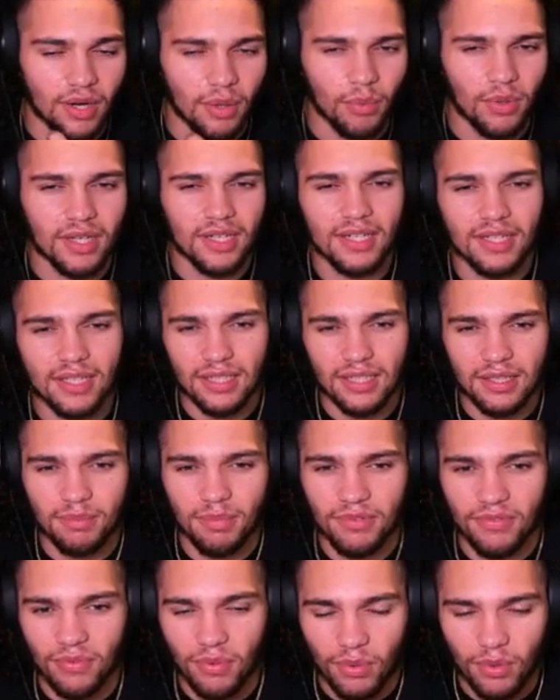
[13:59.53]
What did it
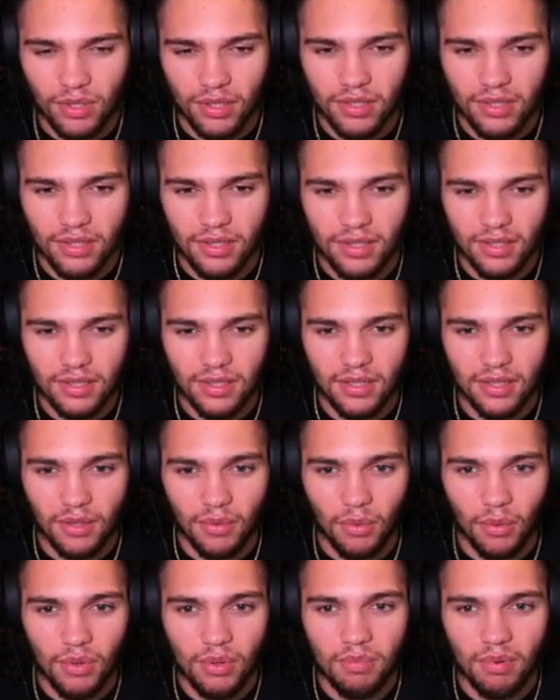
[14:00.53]
before
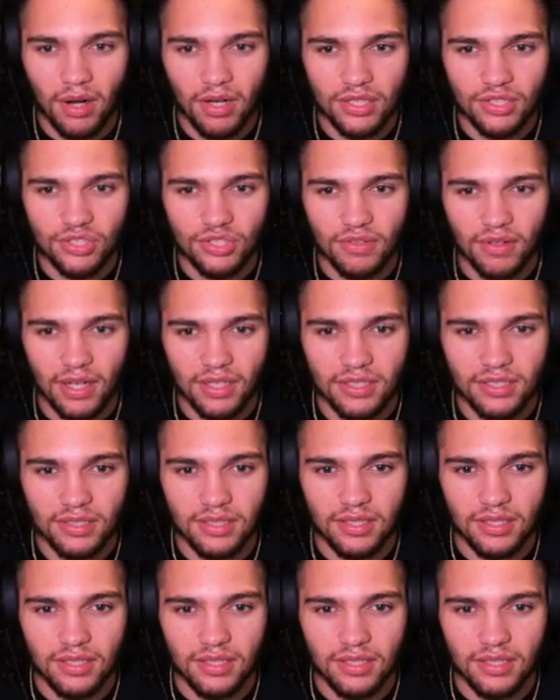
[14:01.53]
when we brought in Jirachi?